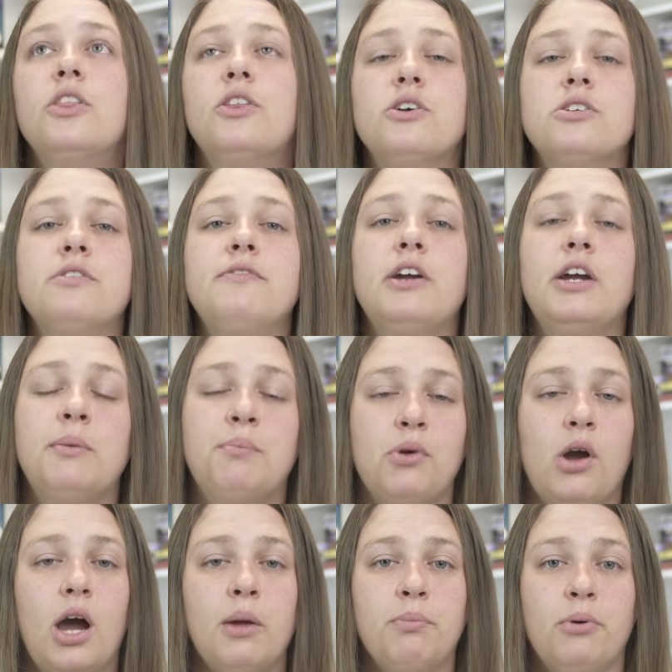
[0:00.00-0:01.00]
Those are very
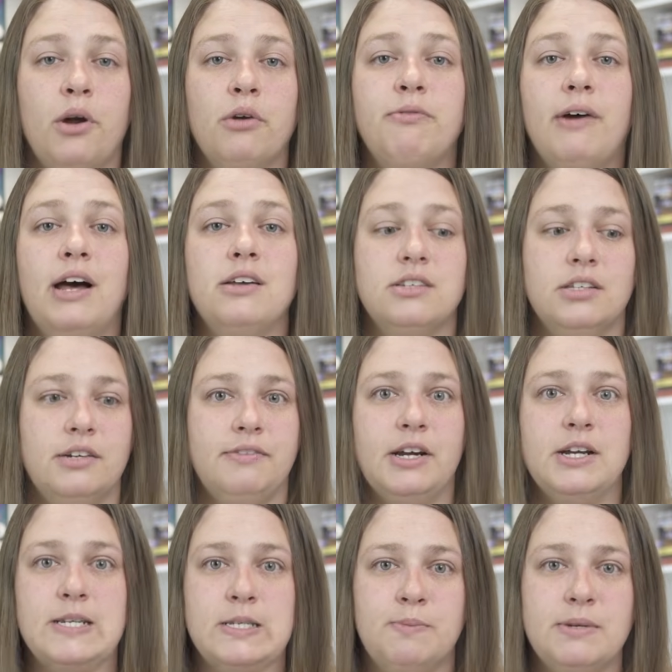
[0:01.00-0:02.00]
broad profiles and they're
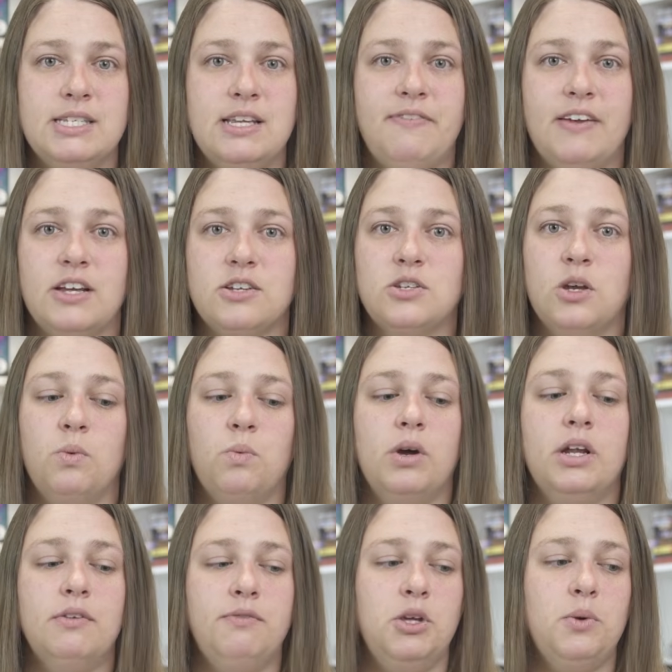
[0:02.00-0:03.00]
very specific. So
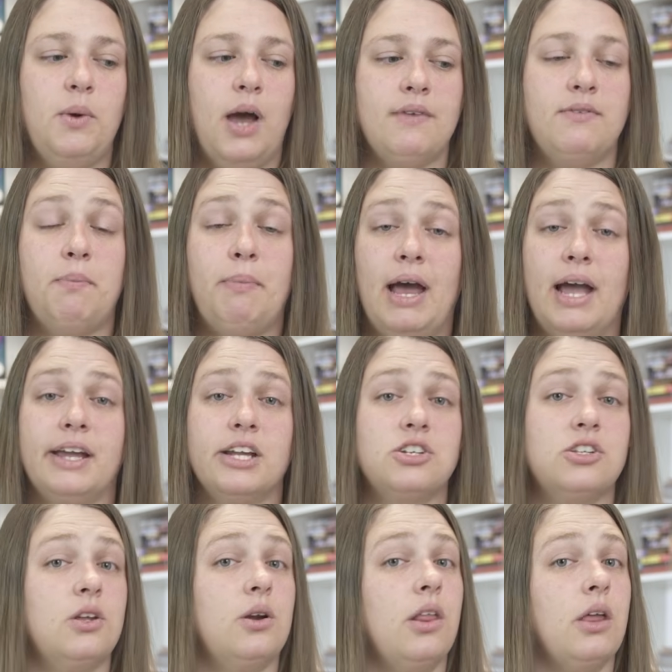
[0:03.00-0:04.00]
what if you have a
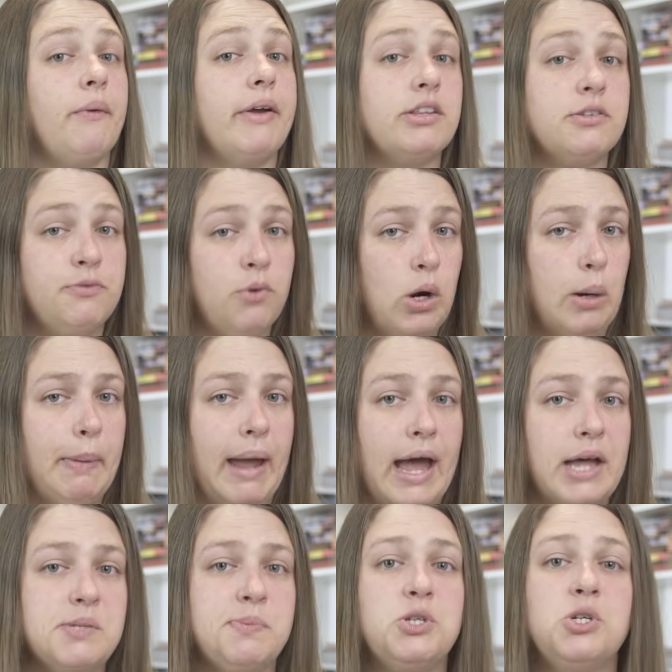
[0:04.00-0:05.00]
package that only weighs 4
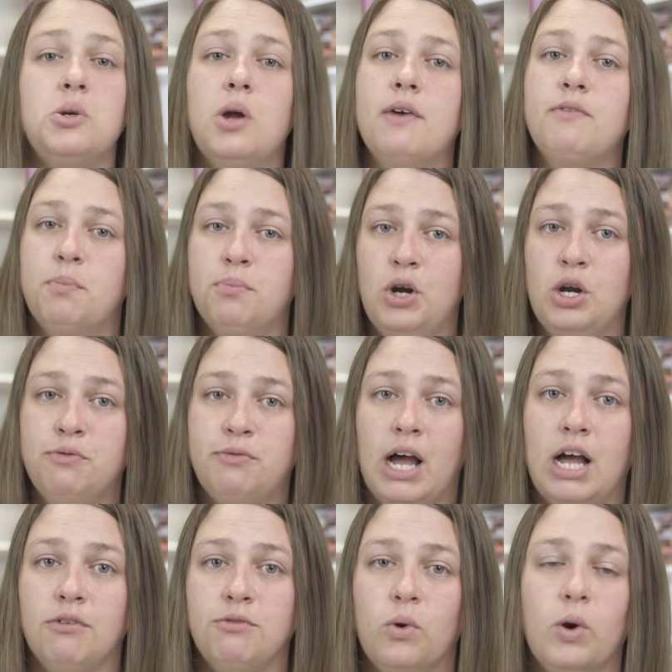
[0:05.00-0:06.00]
pounds, but you don't have a
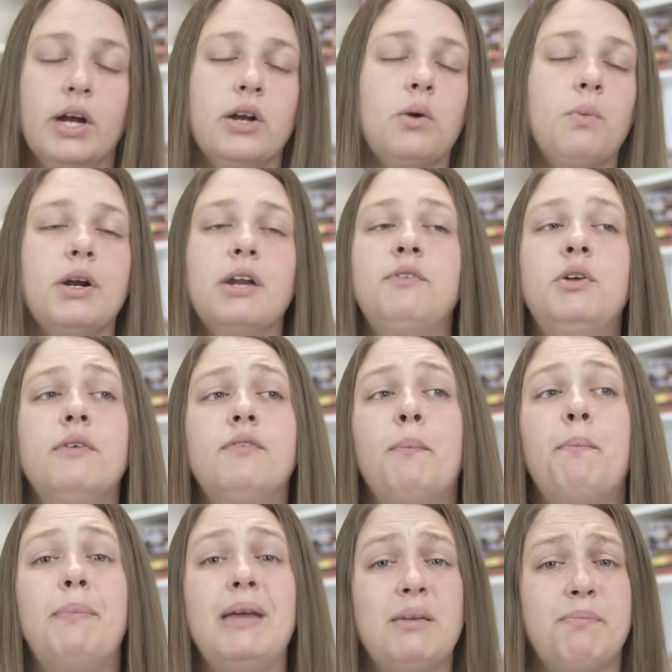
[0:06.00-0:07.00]
profile for it? Or what if you have a
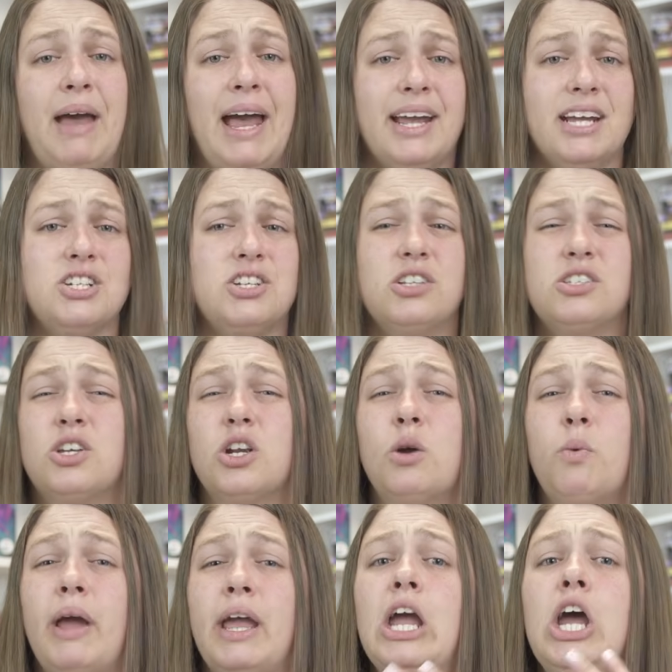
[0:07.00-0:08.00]
big package that's going to
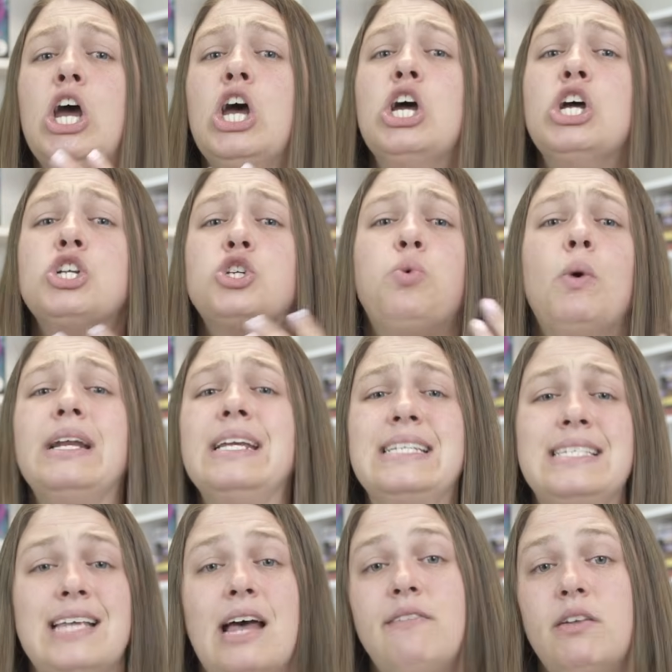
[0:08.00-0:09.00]
weigh
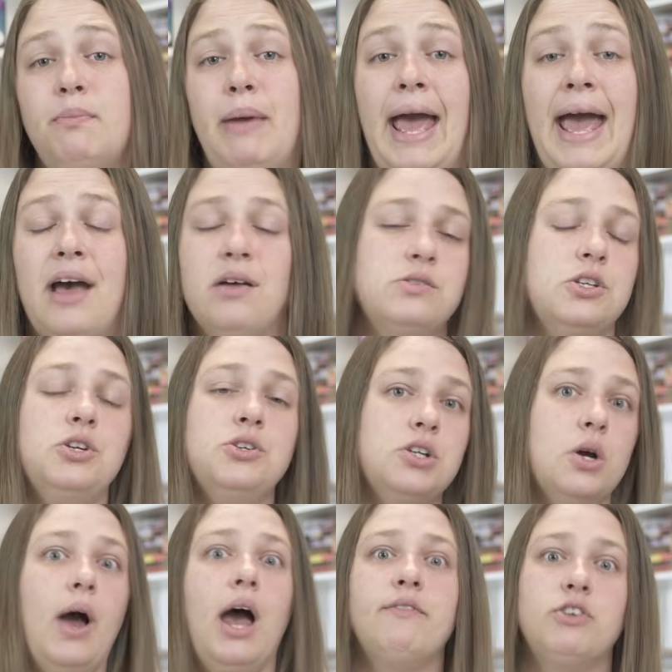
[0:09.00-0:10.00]
27 pounds and you
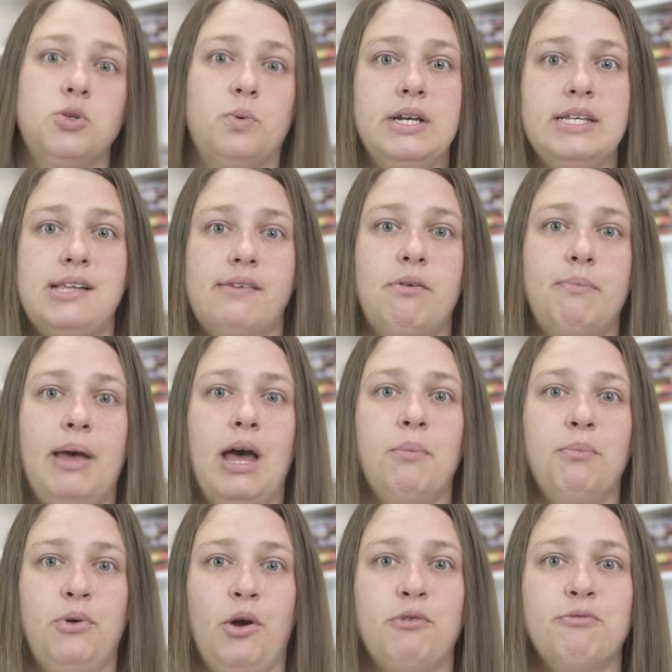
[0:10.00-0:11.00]
don't have a
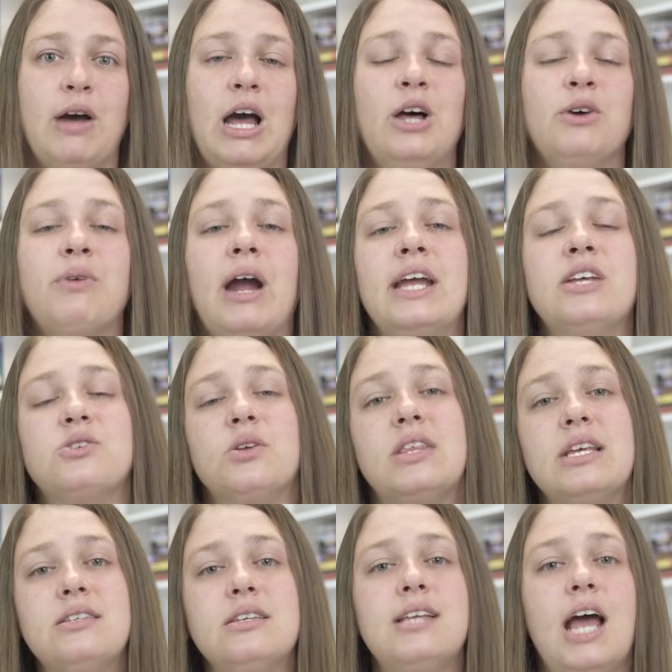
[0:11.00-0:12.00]
27-pound profile, right? So
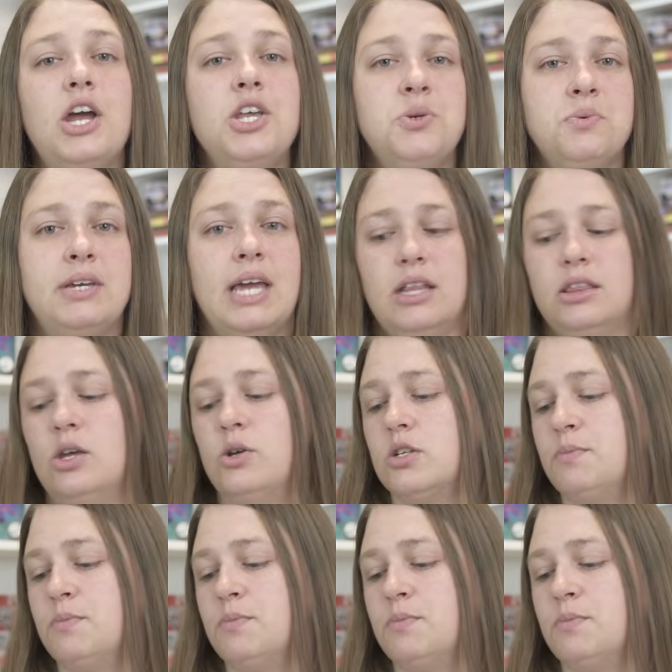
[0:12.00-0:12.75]
this is how you get those